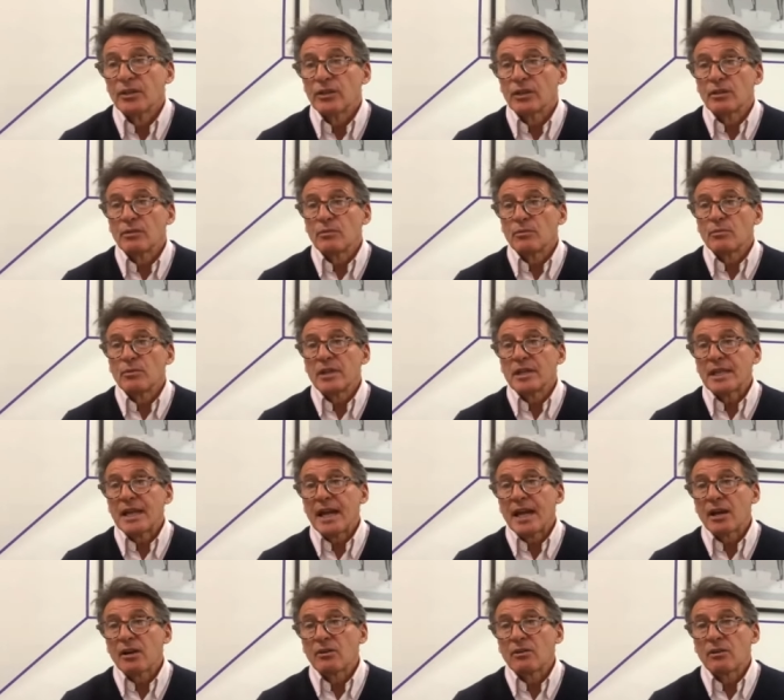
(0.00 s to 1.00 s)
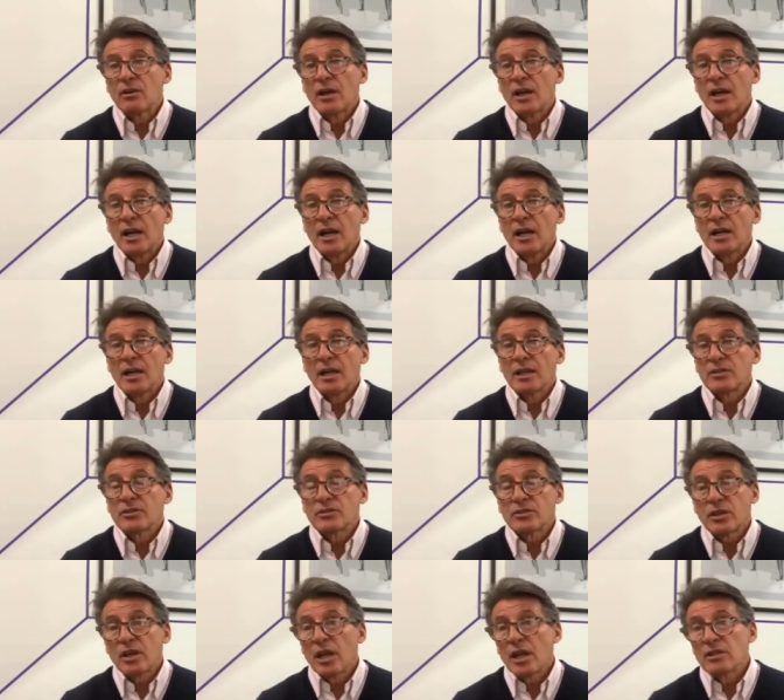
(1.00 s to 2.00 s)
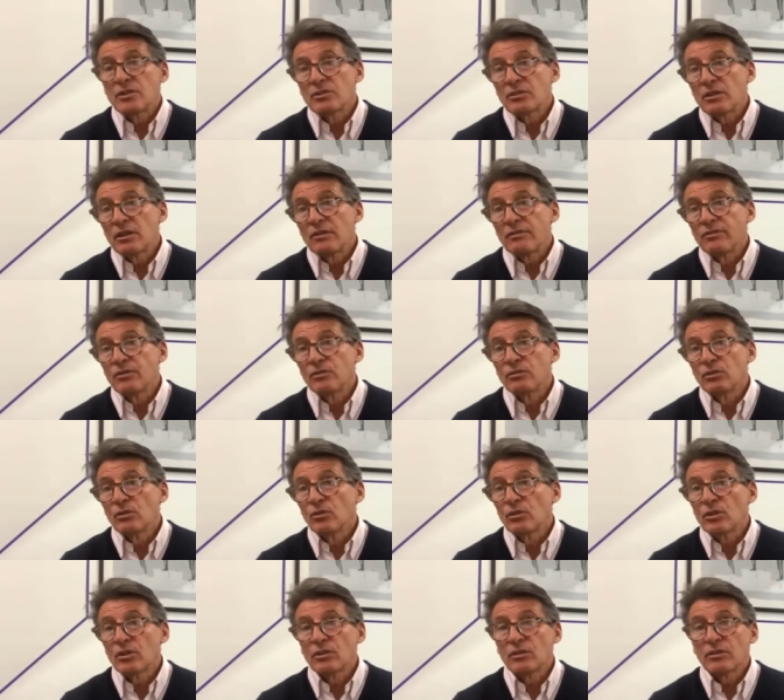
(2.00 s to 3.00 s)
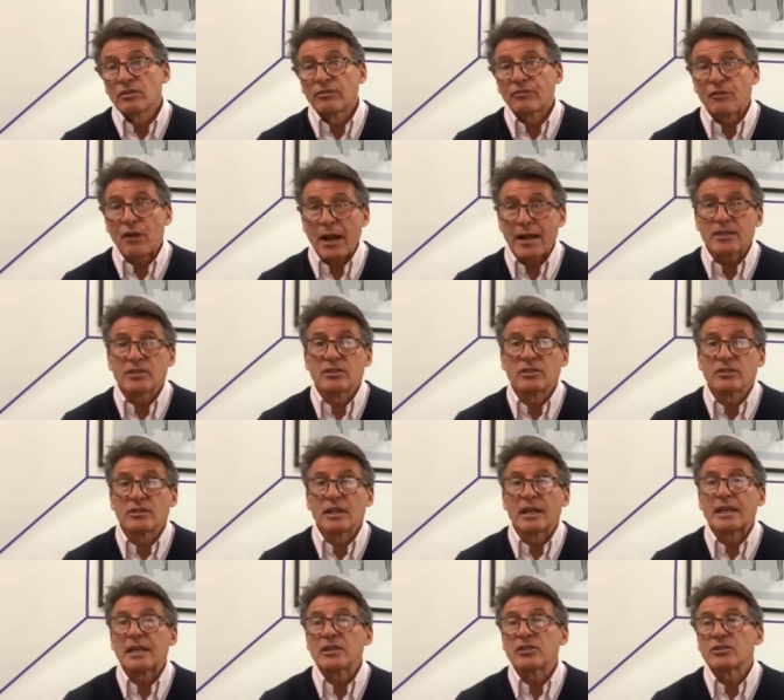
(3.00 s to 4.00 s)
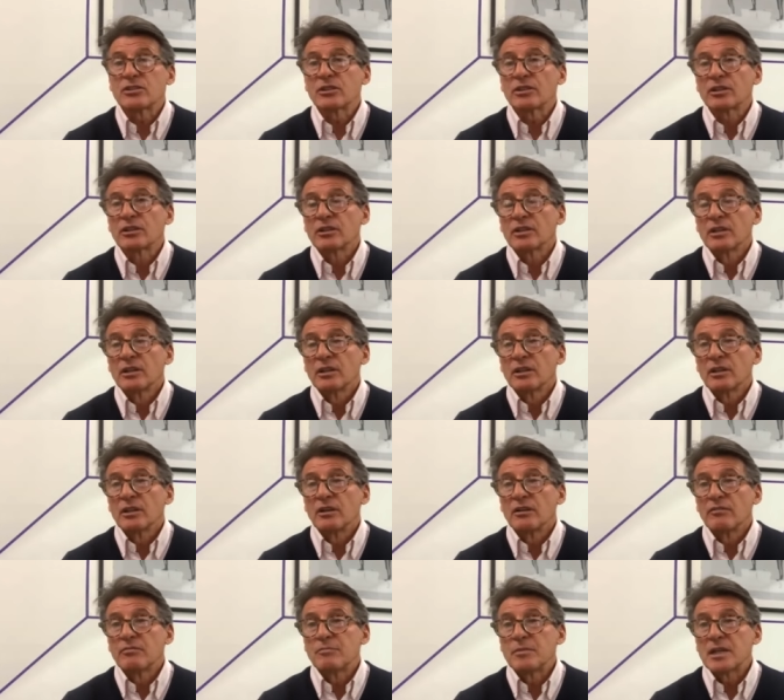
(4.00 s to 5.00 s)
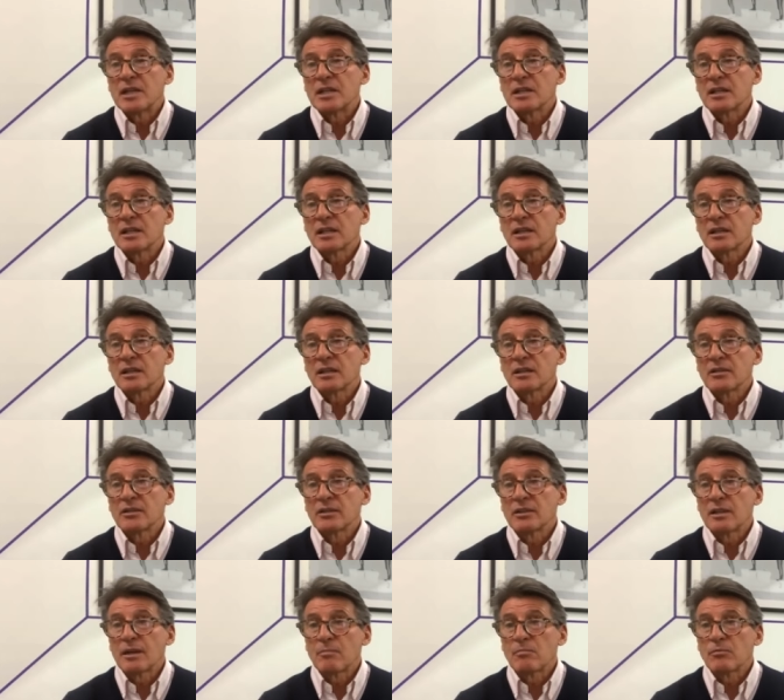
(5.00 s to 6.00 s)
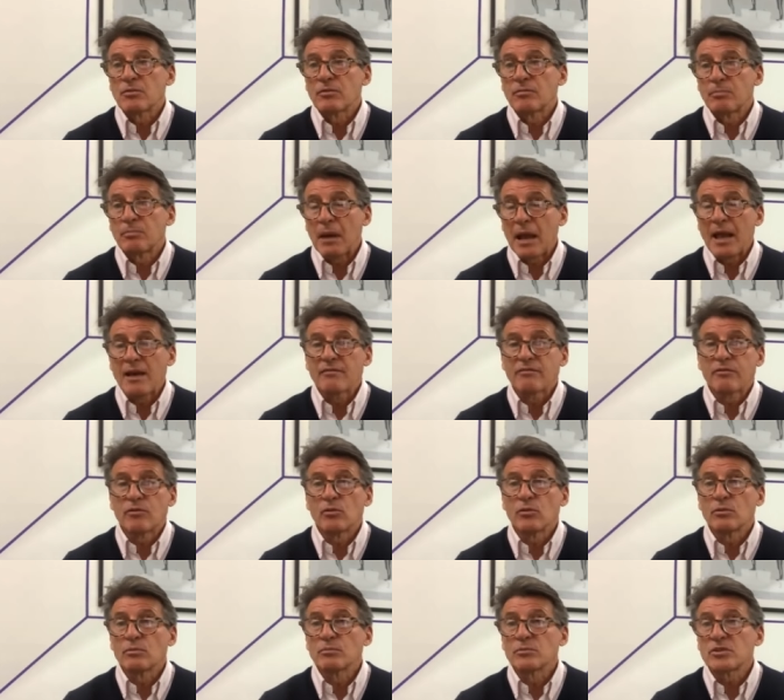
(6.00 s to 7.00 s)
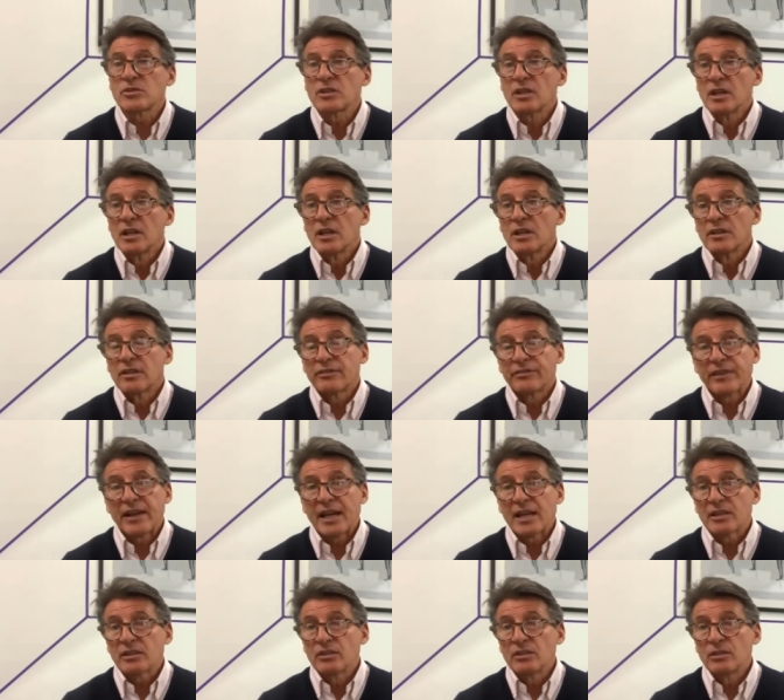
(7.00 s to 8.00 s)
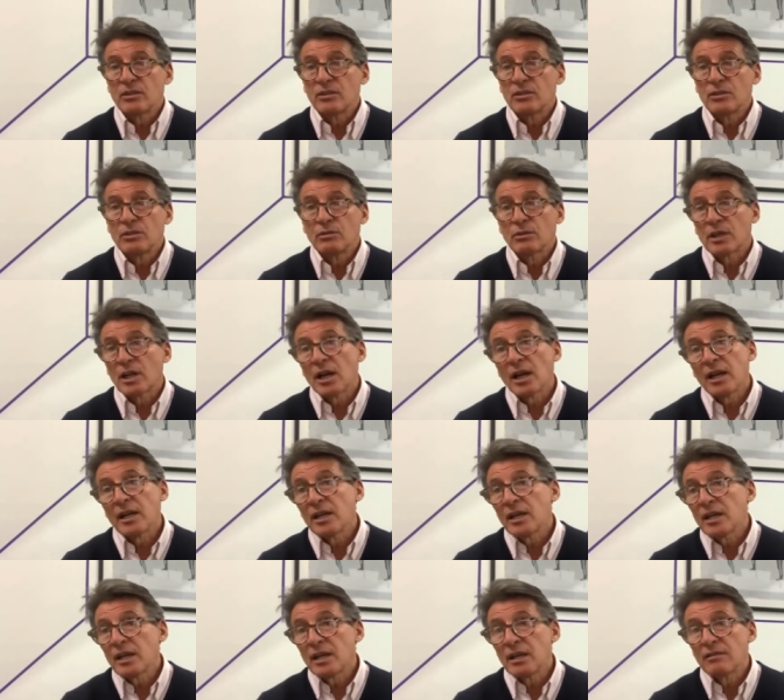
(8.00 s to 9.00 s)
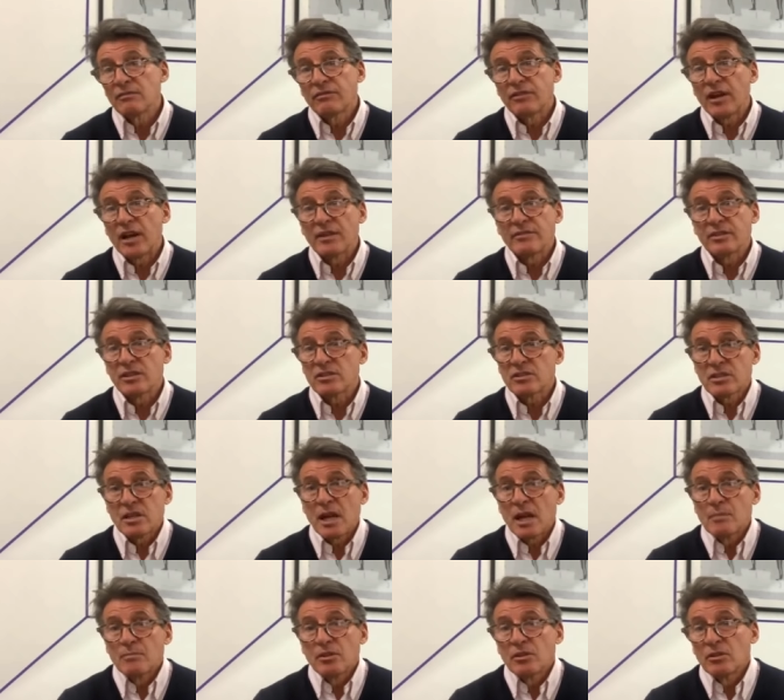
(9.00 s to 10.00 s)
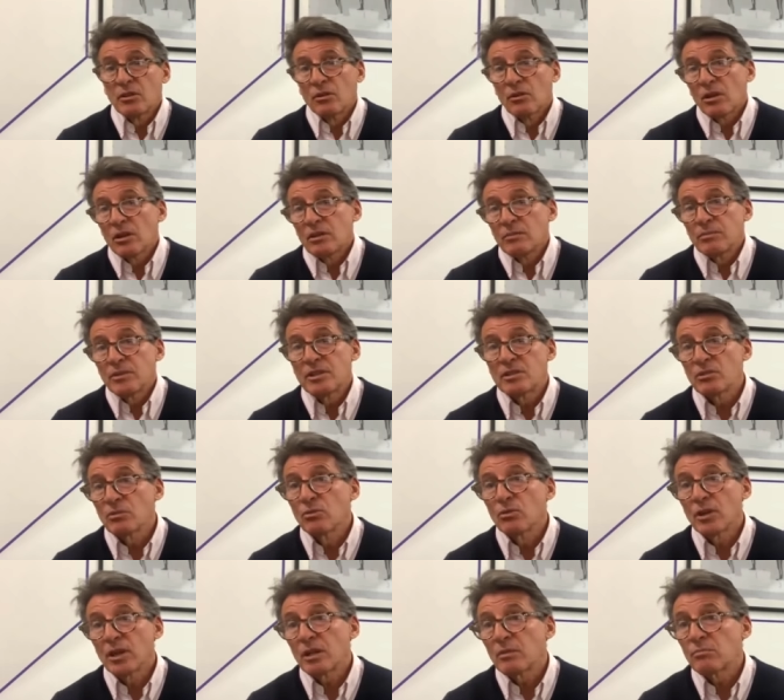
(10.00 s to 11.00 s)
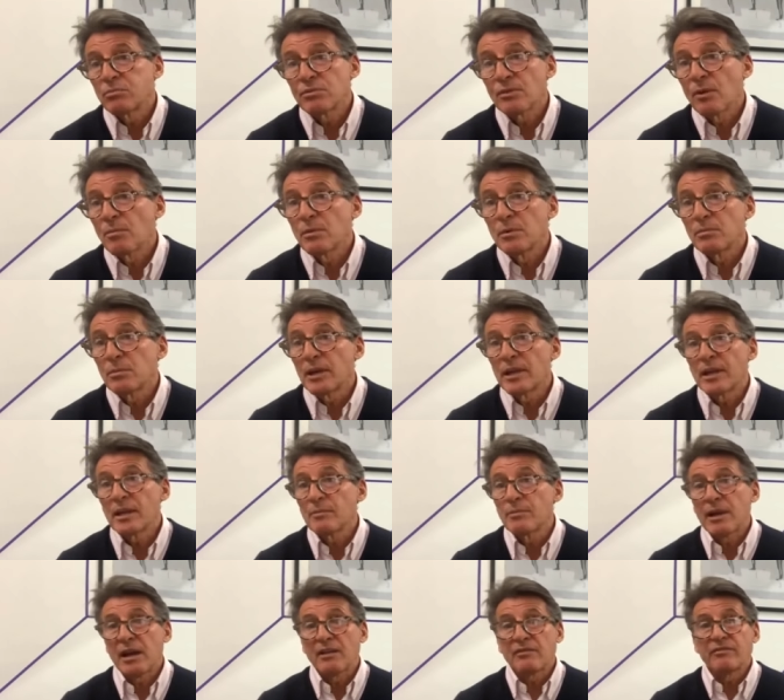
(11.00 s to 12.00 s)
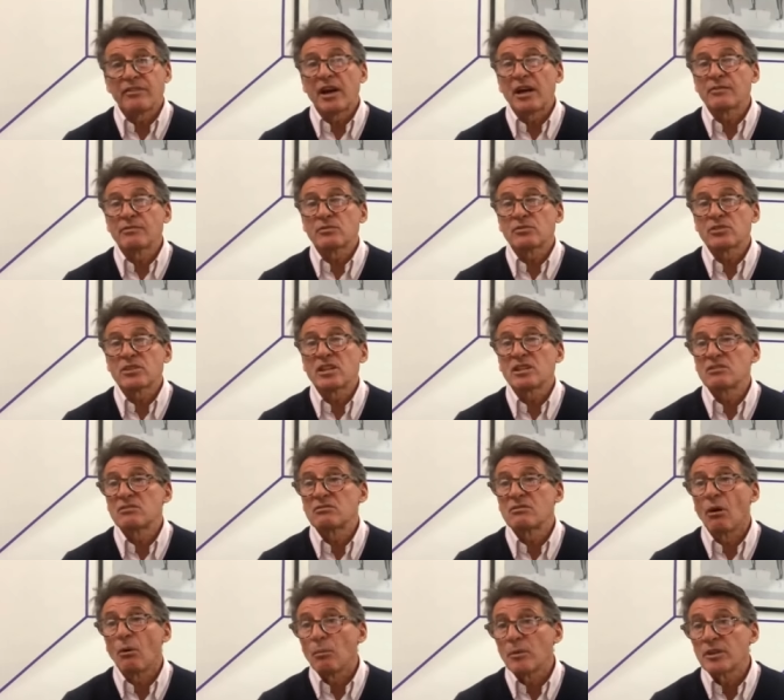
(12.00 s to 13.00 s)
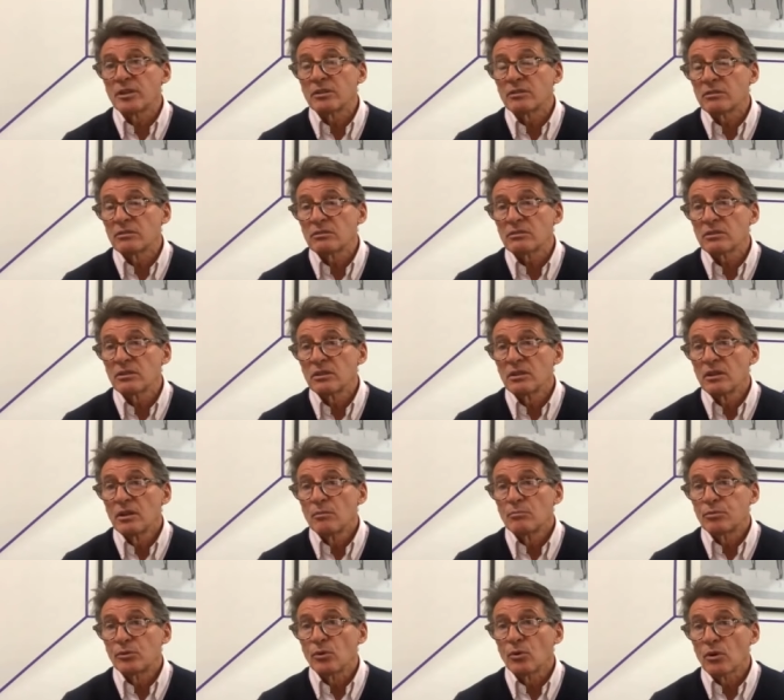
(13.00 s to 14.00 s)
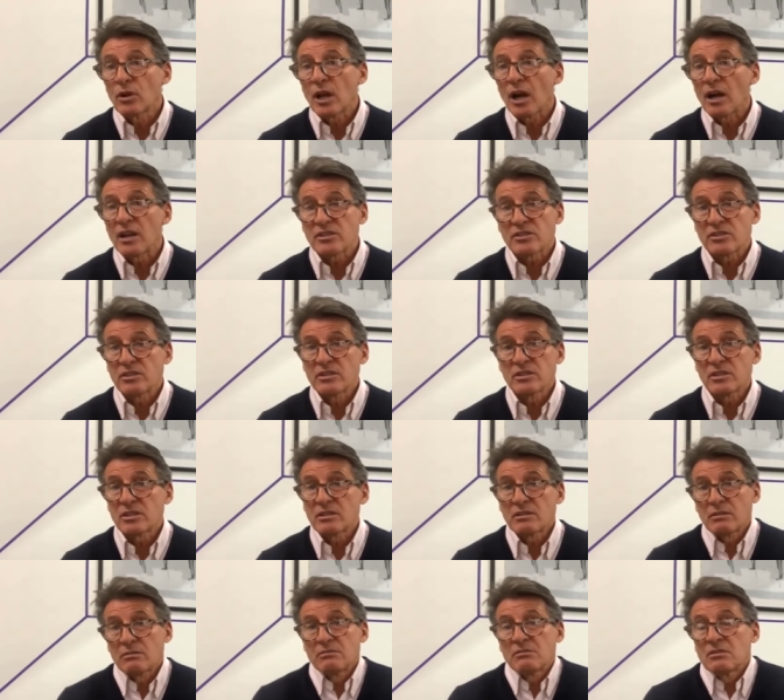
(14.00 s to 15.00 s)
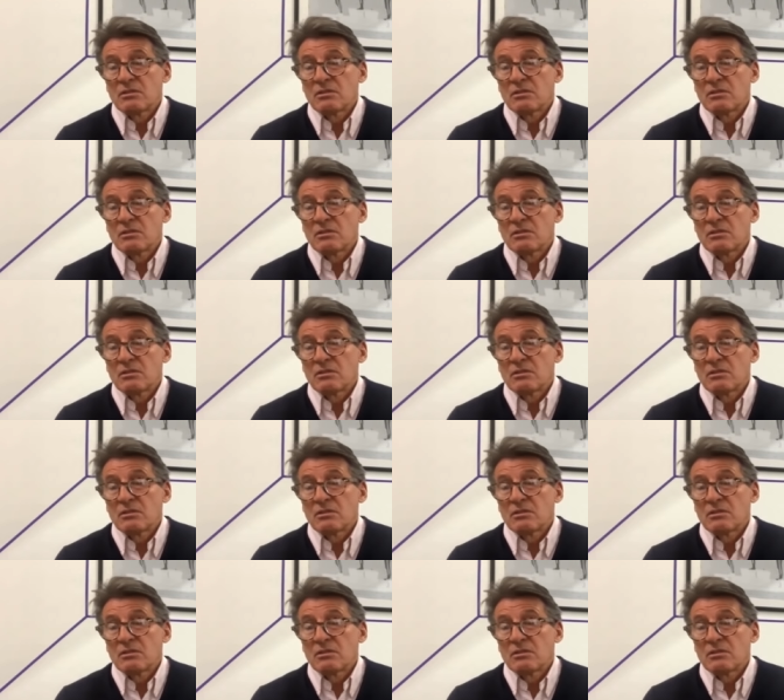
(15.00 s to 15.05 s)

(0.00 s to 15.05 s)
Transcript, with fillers: You know, we now, and, and if you look at the fractured nature of media, the number of platforms, the fact that you and I in five years' time are not going to be talking probably about five or six dominant broadcasters